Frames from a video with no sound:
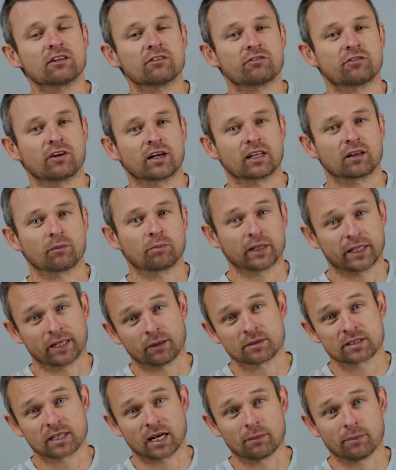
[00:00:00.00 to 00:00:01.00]
the front of the
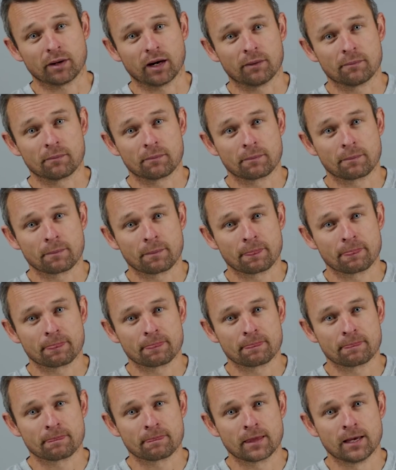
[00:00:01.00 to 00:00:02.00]
plenum chamber.
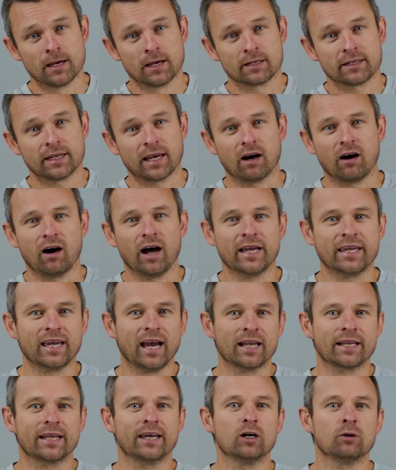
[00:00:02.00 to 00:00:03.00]
Now, I
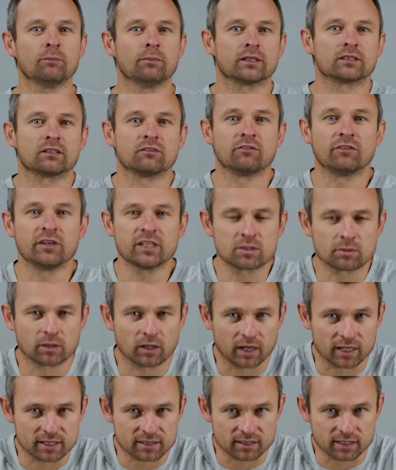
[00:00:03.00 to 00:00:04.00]
can't help but to
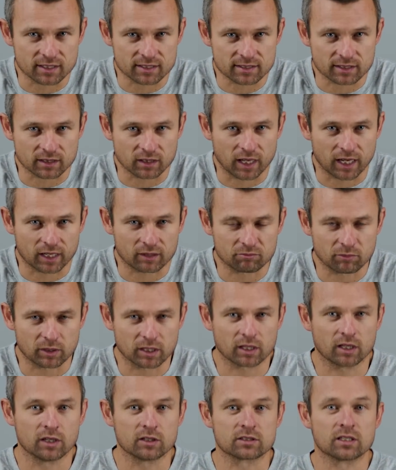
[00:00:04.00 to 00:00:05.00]
visualize this like
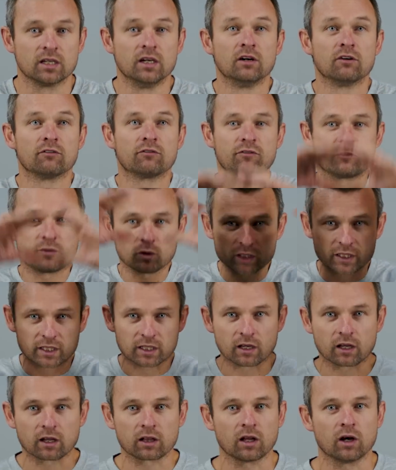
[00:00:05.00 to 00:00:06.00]
one of those fully
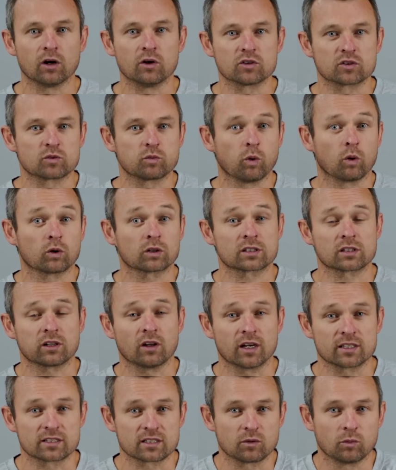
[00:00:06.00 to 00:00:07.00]
enclosed water
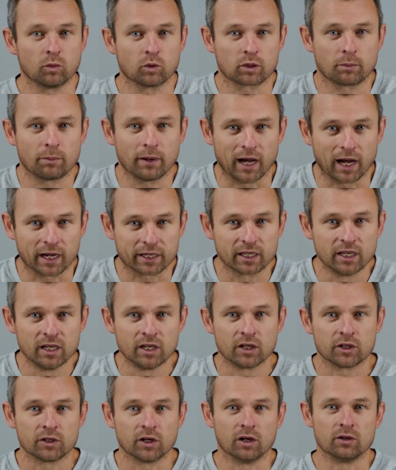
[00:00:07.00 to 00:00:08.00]
slides at a water park.
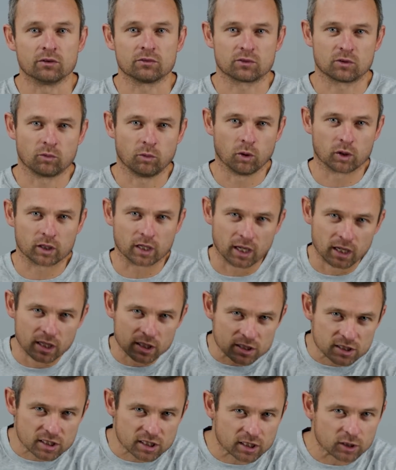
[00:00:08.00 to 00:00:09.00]
You know, the water
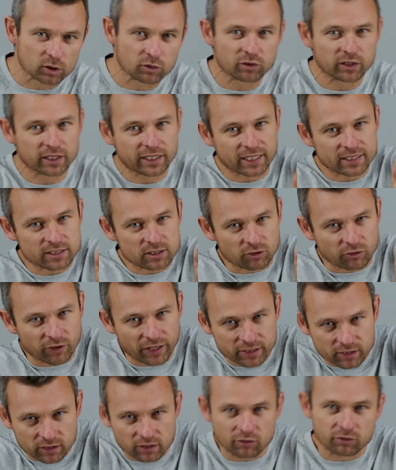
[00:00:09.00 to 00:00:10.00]
skillfully gets
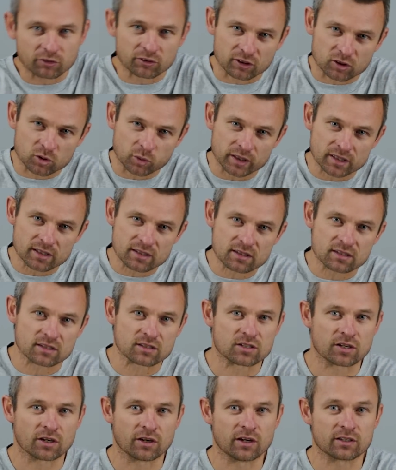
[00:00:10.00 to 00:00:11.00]
directed through the twists
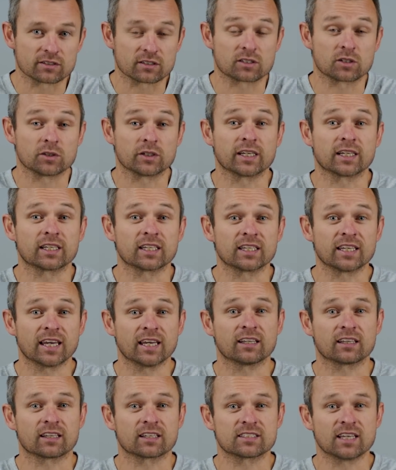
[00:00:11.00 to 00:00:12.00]
and turns until you get to the
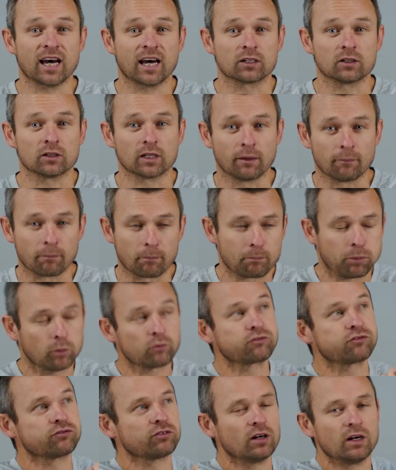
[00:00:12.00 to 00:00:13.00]
end of the tunnel and
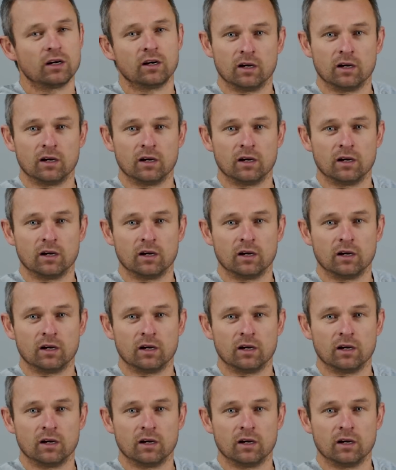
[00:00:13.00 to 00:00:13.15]
poof,